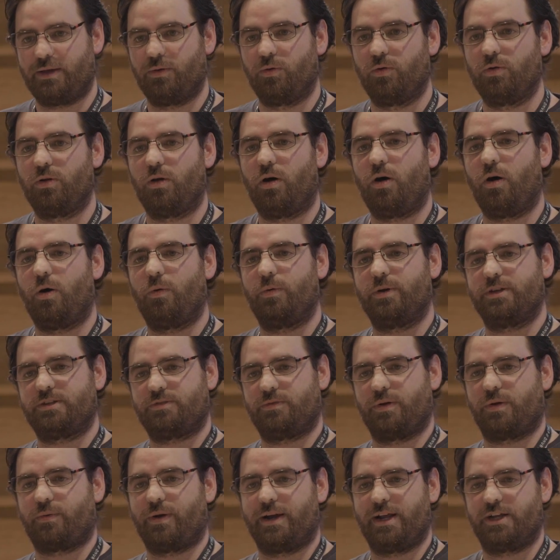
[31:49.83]
It will
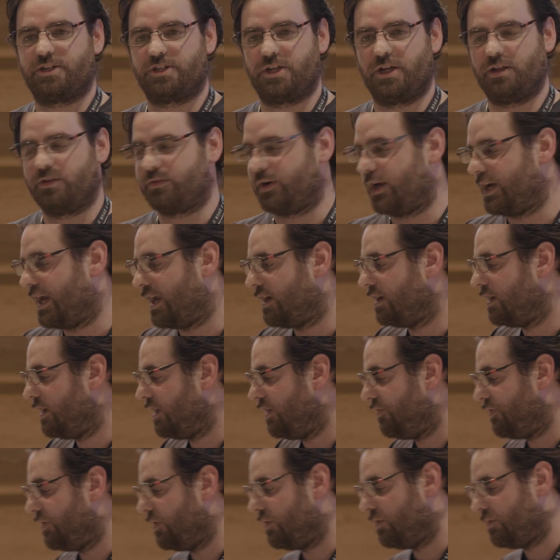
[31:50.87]
always require children. And
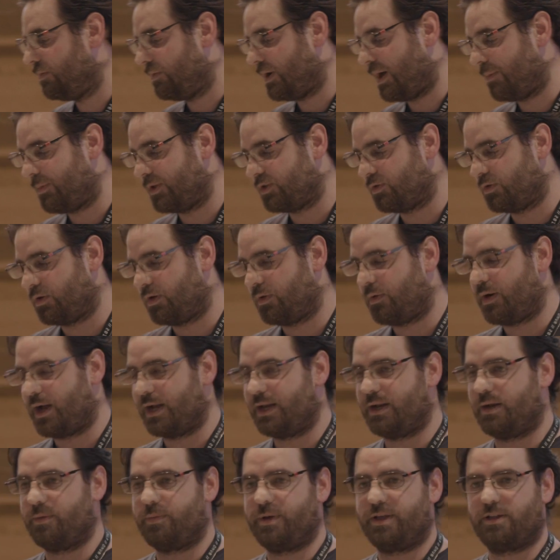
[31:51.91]
if you happen to know a
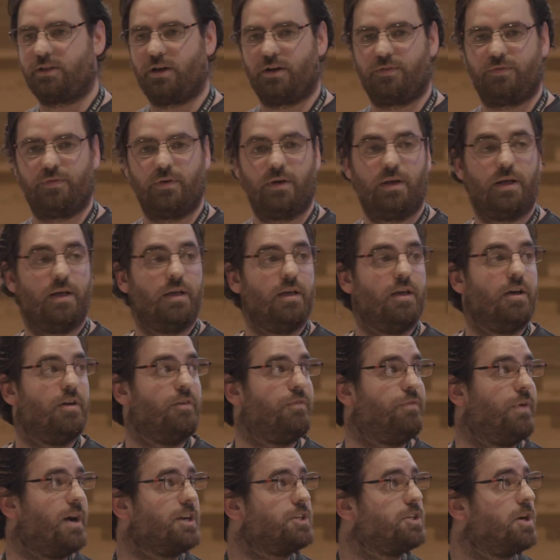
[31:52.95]
little bit of
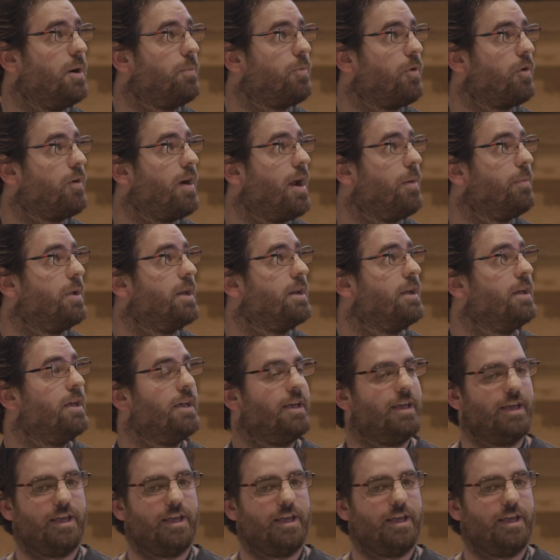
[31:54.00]
functional programming